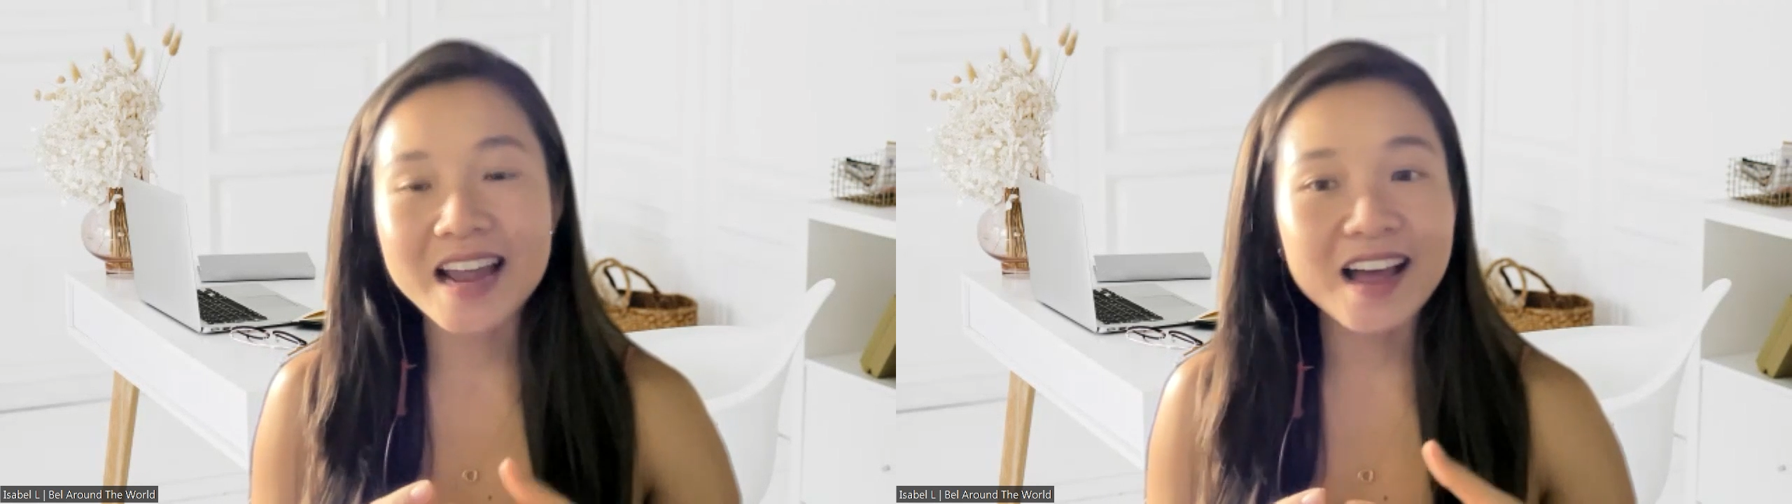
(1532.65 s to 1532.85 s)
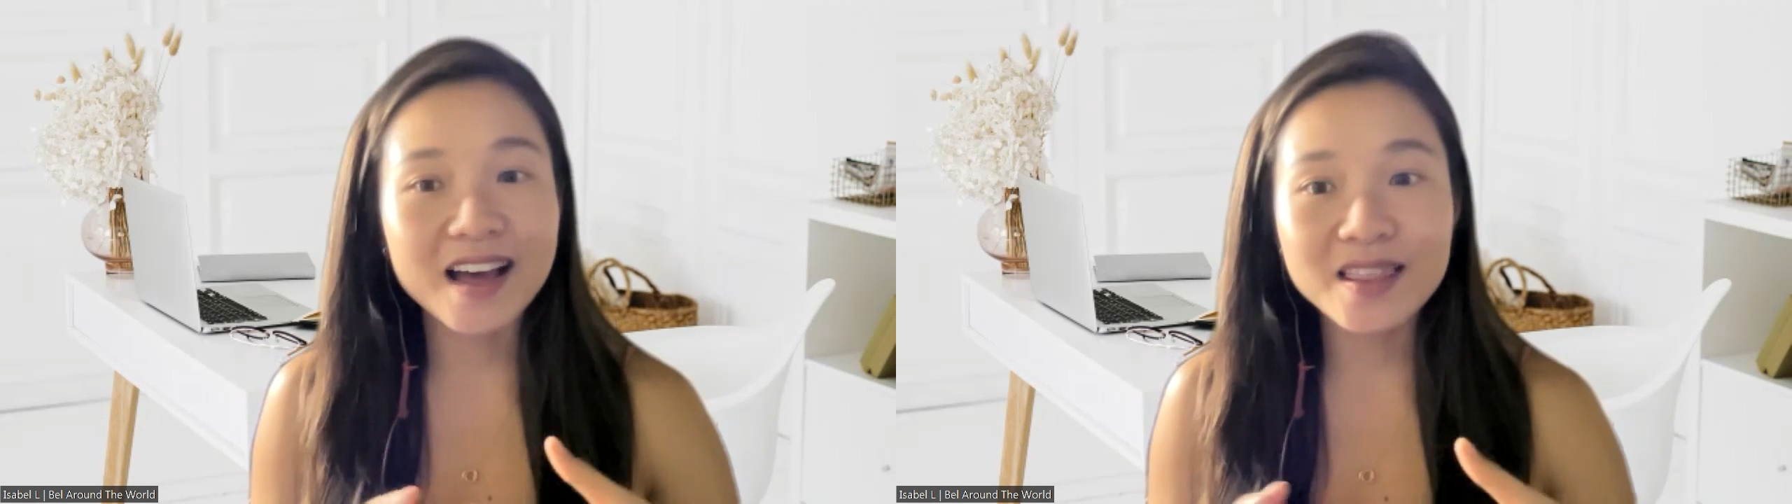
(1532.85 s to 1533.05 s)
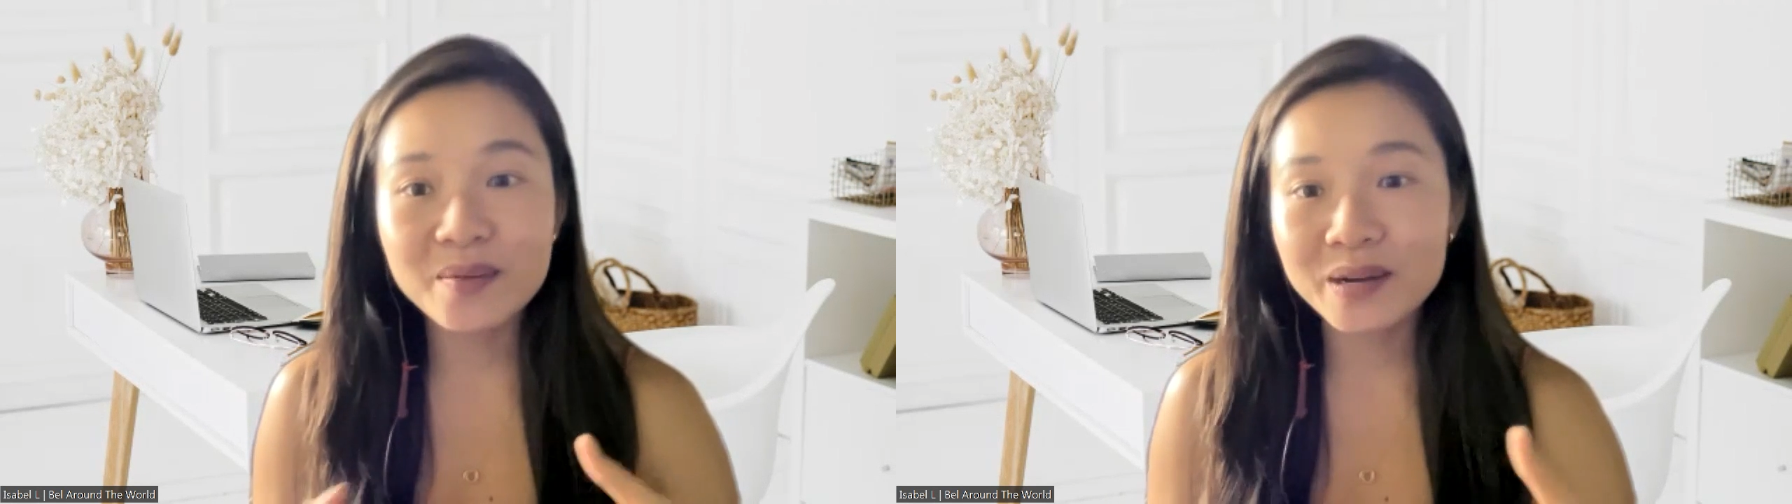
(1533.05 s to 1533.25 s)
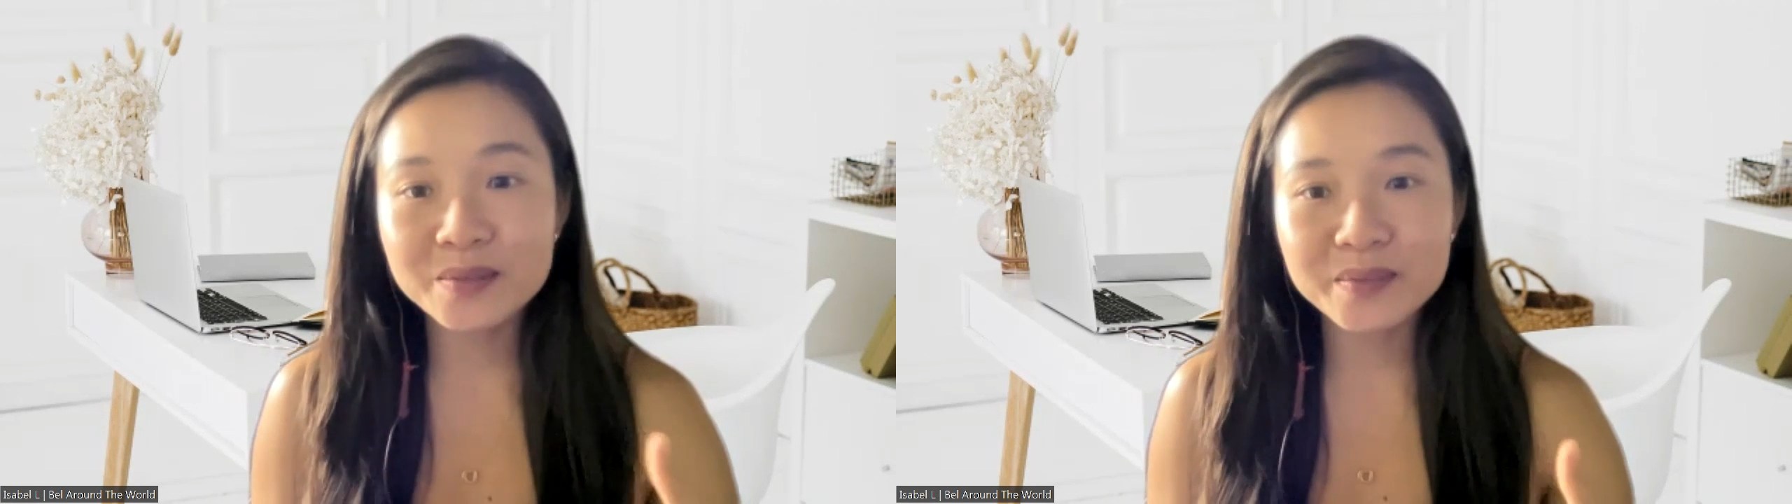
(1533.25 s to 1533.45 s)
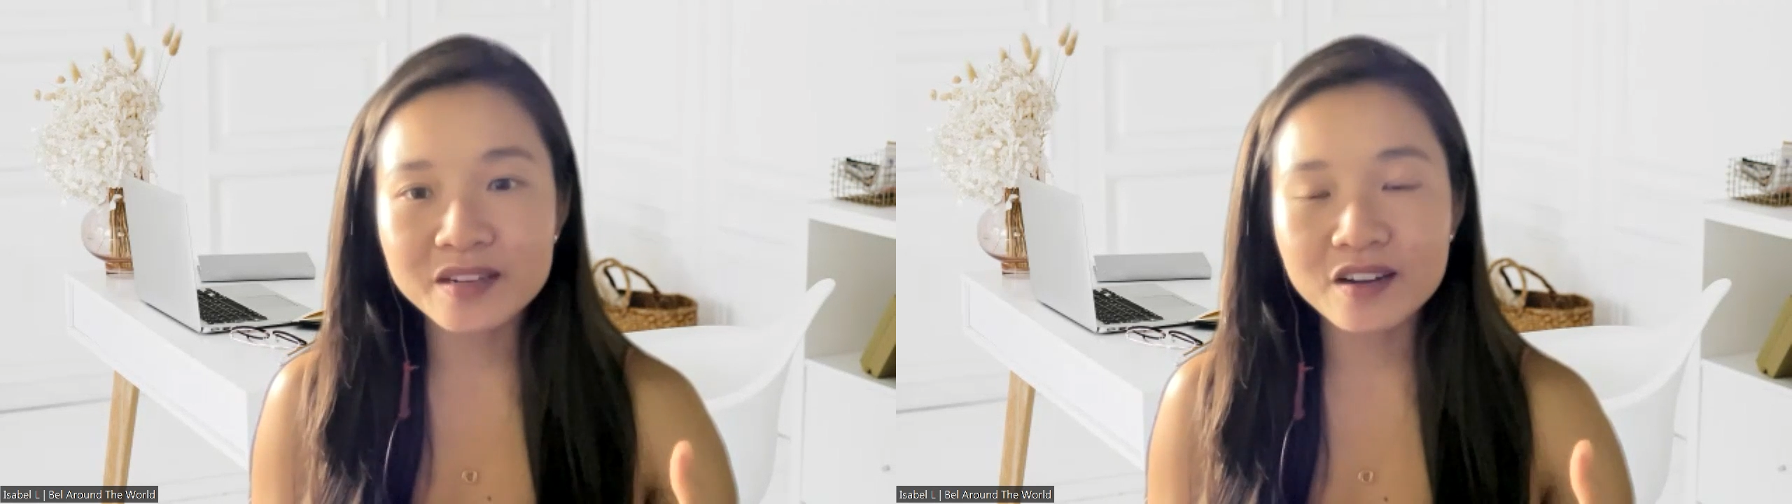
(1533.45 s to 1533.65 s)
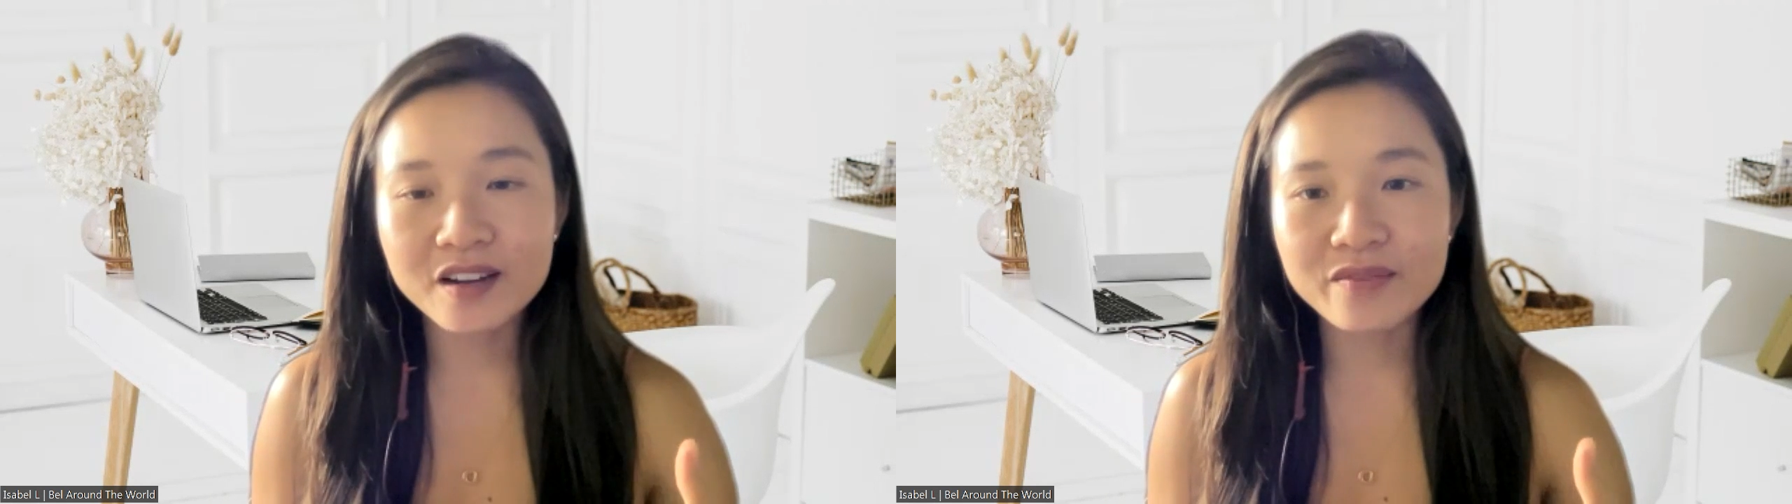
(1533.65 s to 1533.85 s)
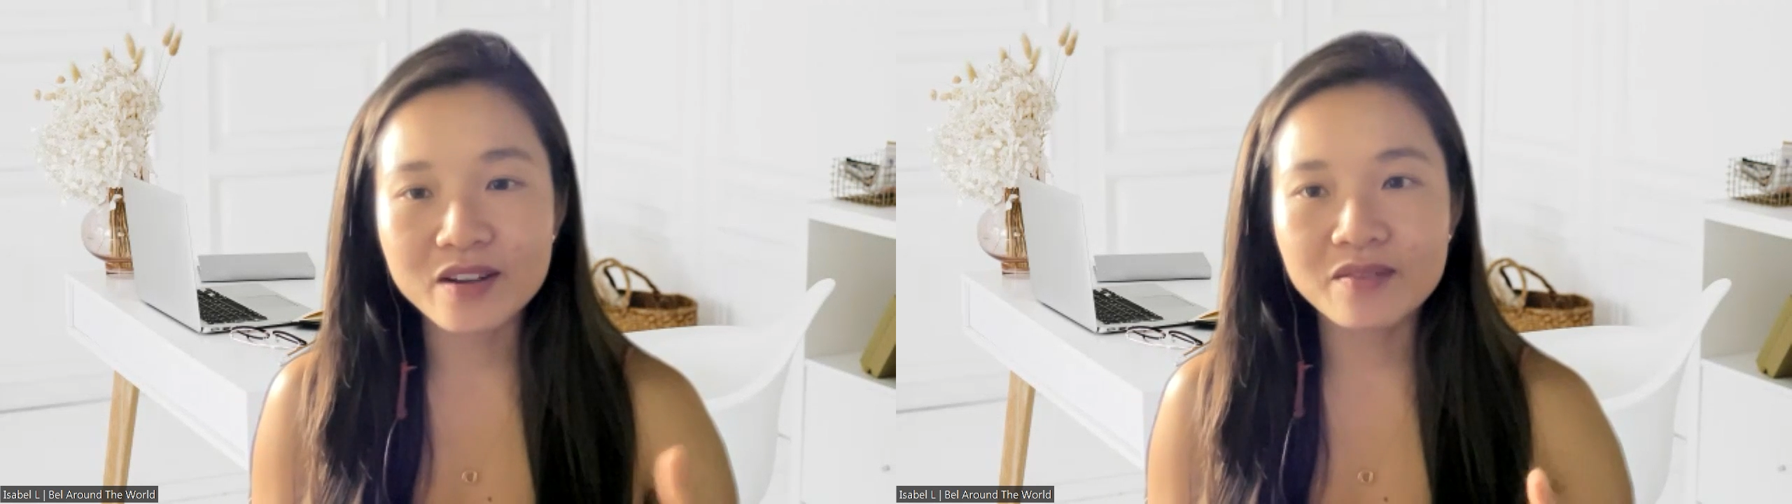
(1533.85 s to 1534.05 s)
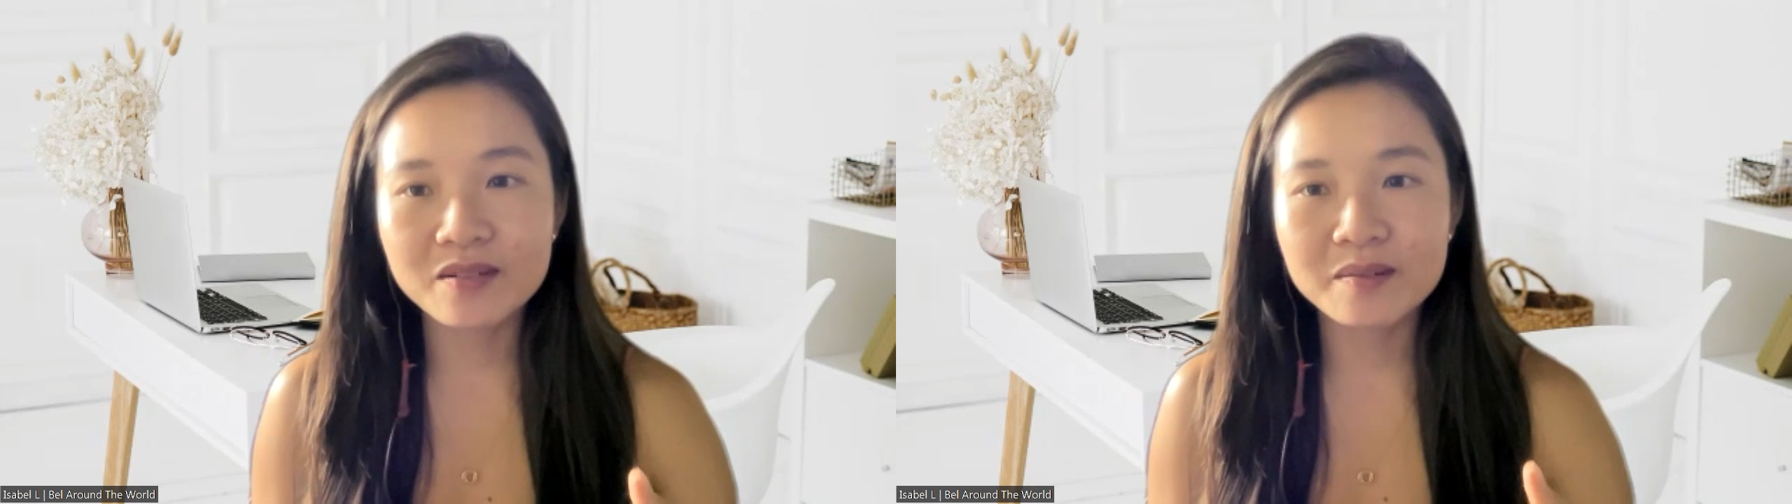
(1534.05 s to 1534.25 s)
I otherwise would not have
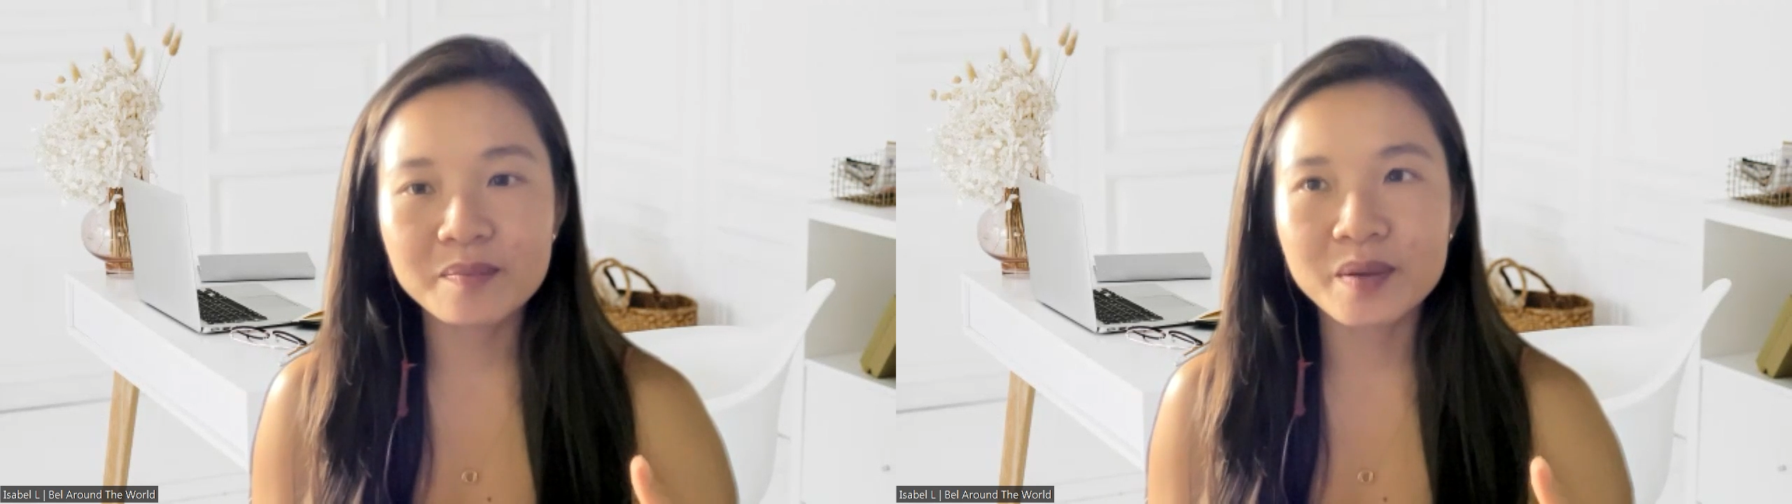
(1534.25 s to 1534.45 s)
ever